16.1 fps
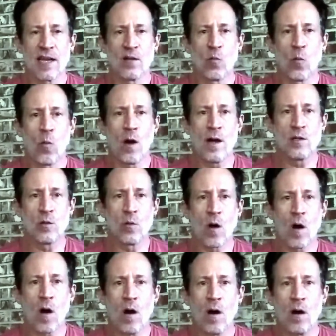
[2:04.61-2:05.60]
and what do
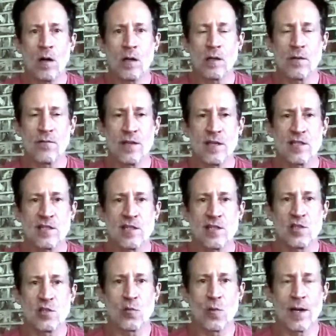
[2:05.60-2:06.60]
all of these
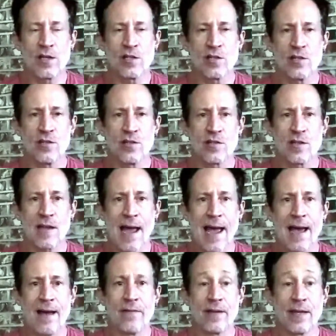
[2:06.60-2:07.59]
situations
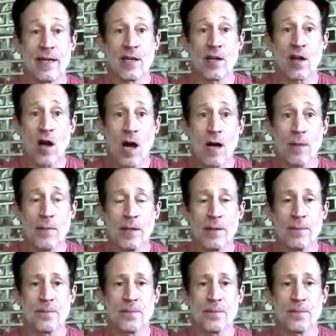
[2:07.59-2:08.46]
have in common?